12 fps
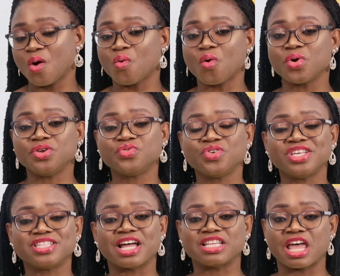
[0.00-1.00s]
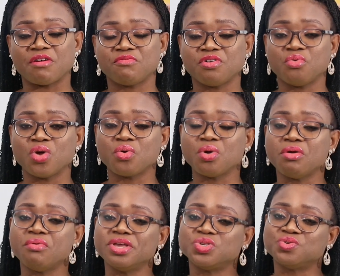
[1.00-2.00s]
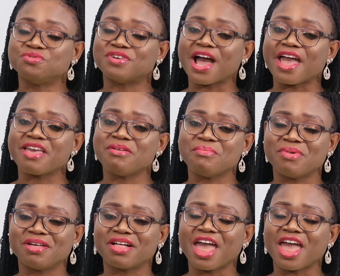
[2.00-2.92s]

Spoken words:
What we do is that every week we reach you via email